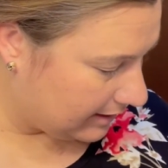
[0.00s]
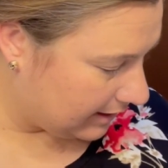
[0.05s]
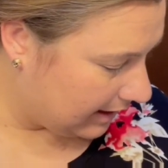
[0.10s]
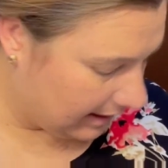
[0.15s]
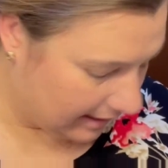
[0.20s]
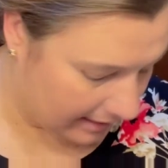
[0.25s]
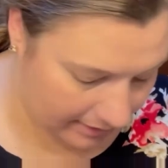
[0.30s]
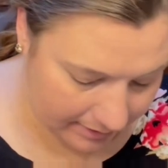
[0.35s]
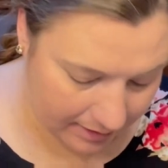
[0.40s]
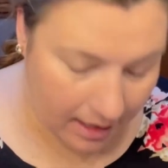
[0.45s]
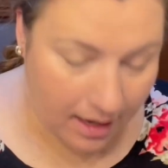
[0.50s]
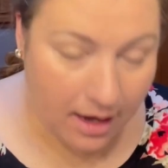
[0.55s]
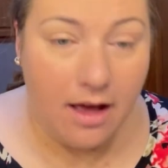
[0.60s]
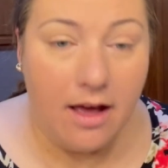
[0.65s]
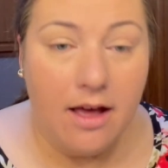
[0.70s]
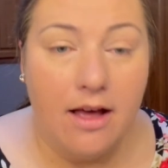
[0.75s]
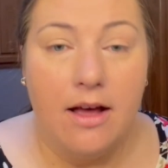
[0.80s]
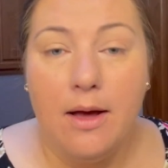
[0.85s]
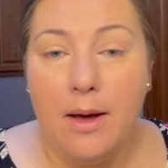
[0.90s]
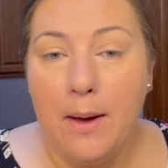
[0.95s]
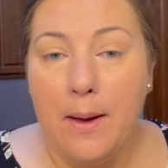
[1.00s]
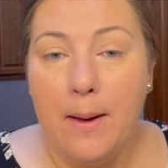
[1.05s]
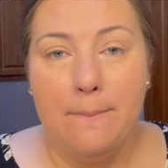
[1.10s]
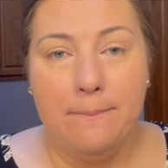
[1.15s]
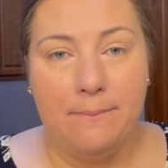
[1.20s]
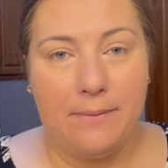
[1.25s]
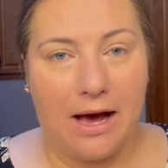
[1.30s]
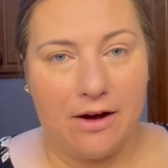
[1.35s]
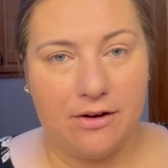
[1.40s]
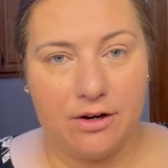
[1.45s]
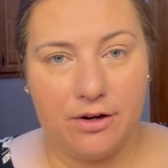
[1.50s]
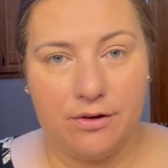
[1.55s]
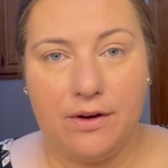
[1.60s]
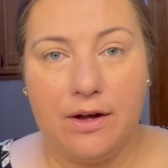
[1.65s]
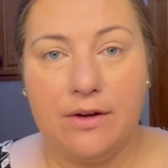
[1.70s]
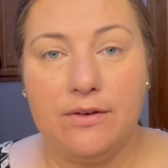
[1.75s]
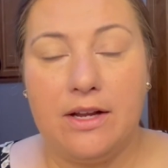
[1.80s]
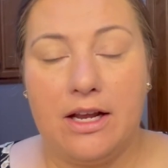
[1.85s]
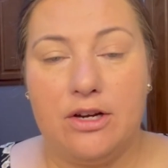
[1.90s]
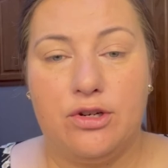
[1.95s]
is powder
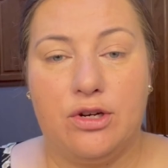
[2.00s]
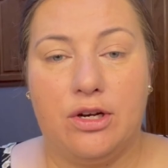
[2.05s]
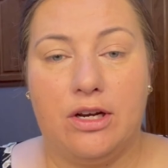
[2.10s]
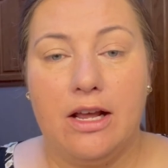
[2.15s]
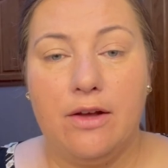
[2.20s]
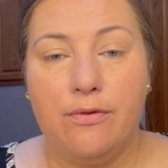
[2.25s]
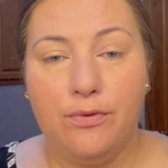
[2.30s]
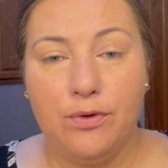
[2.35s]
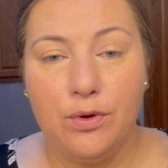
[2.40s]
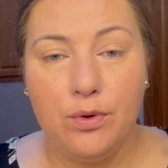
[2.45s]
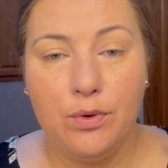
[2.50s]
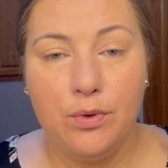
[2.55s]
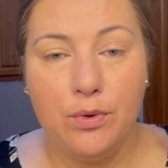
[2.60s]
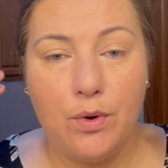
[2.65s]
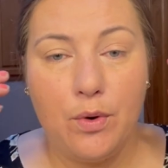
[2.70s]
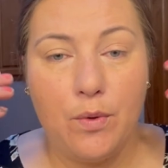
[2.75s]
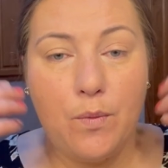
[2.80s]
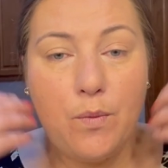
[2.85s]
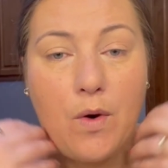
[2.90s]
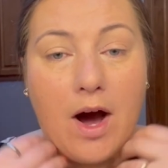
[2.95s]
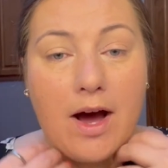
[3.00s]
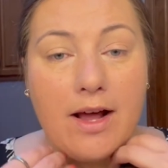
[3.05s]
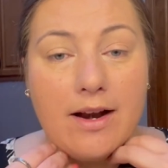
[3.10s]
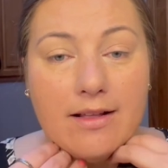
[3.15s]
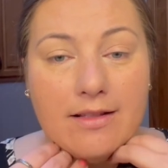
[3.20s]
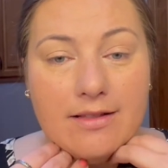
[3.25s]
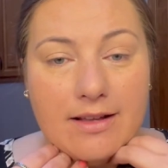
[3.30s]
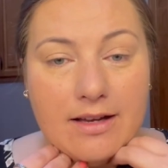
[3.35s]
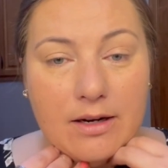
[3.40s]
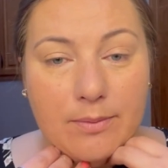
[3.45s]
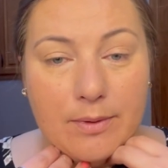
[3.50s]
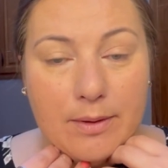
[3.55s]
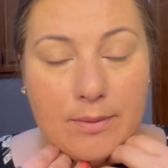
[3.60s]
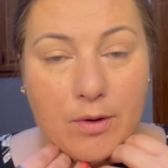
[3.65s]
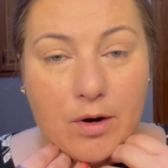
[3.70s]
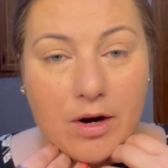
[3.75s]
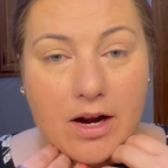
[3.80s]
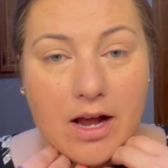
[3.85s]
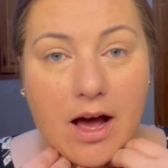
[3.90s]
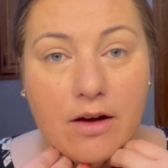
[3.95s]
foundation. If you want a little bit
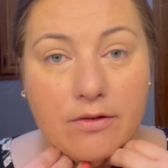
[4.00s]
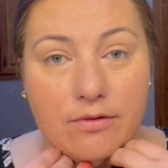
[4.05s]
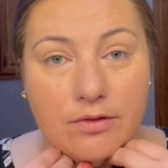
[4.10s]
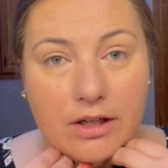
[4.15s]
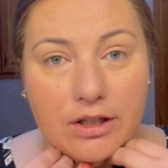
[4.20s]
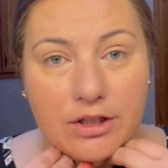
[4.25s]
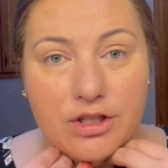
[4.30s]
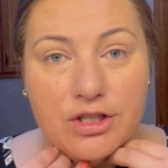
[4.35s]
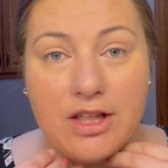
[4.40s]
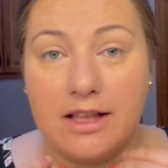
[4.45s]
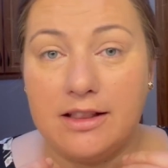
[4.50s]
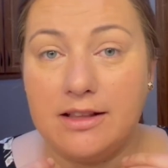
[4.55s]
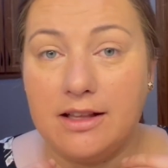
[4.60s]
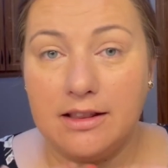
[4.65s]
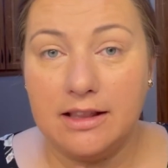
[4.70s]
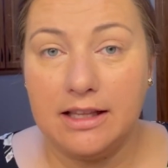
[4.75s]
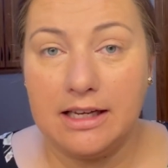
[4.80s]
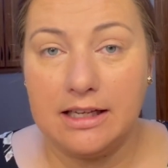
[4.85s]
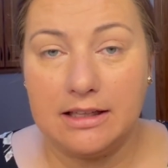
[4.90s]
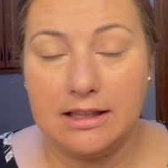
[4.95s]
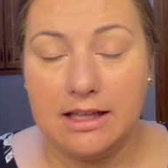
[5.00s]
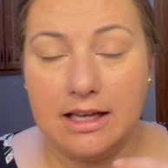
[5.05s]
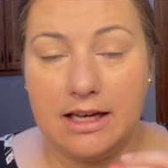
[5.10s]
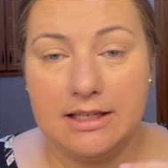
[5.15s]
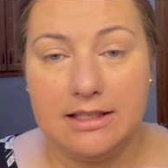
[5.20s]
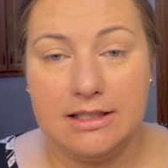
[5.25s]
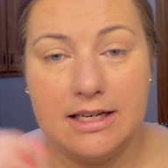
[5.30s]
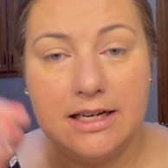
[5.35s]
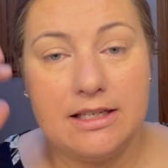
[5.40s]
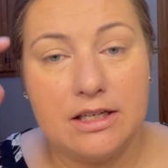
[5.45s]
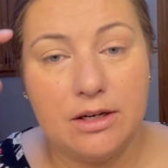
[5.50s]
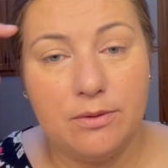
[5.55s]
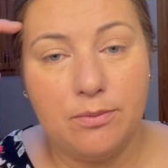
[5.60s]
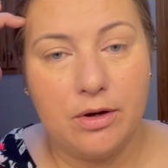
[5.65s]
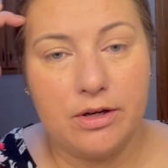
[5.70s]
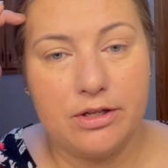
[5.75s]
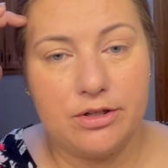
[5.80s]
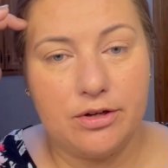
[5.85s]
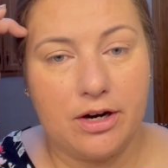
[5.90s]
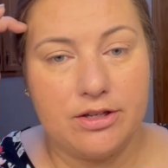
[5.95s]
more coverage than the tinted
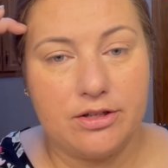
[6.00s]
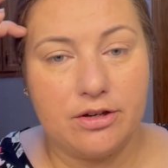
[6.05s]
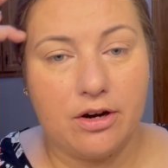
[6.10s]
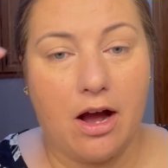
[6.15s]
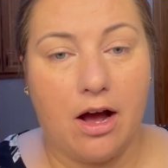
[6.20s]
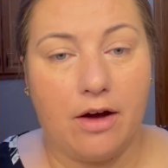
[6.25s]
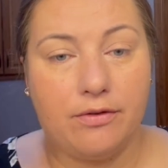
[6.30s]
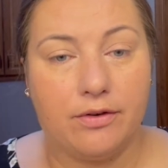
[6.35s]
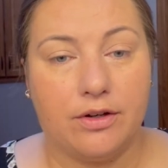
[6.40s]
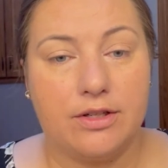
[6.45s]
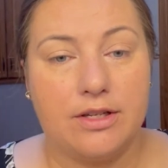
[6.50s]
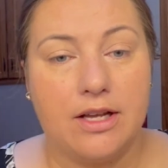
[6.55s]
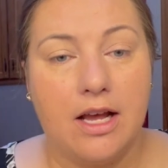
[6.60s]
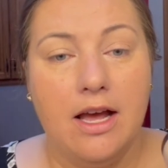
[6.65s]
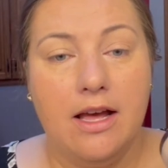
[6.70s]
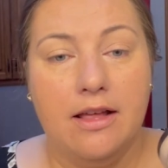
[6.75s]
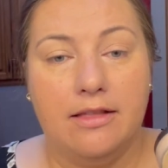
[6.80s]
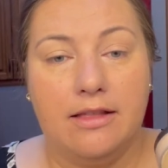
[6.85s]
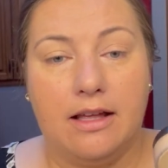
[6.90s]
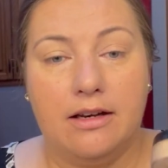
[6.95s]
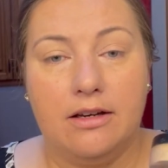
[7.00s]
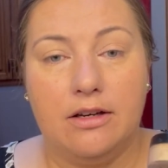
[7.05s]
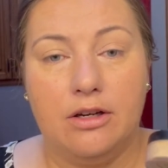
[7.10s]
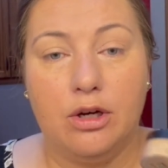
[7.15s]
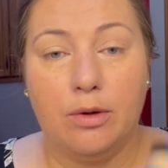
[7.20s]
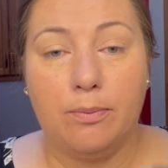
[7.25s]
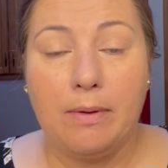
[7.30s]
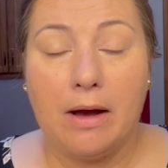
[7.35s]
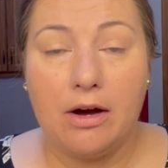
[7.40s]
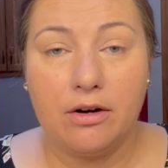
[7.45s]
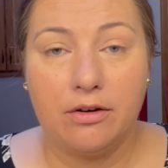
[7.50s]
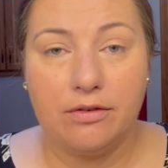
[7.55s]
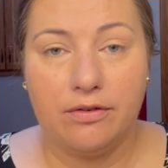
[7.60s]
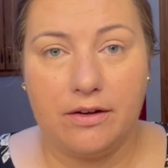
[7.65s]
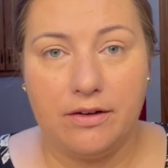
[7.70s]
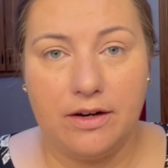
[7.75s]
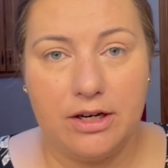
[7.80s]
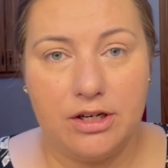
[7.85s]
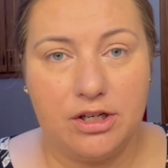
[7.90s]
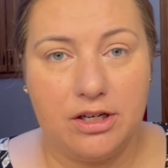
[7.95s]
moisturizer offers, then your powder
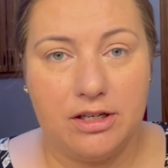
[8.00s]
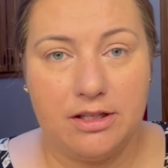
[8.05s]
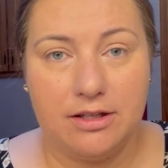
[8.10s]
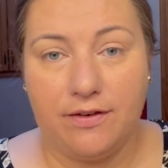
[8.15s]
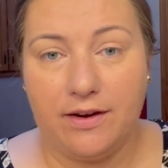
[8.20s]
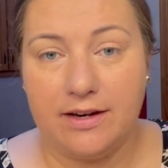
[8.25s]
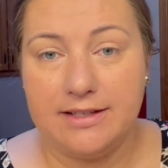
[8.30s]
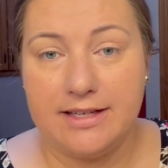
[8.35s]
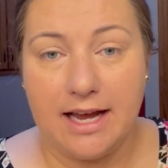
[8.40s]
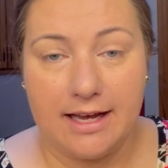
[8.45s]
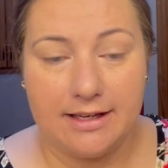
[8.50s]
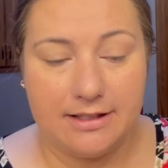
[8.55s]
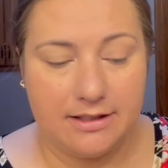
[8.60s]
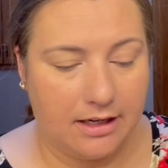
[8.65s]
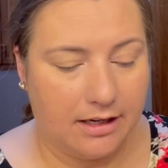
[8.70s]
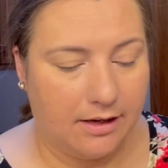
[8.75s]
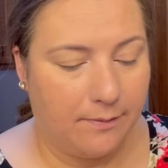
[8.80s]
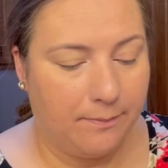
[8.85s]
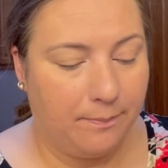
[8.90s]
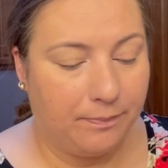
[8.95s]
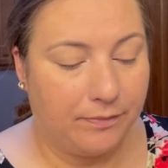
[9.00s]
foundation is fantastic.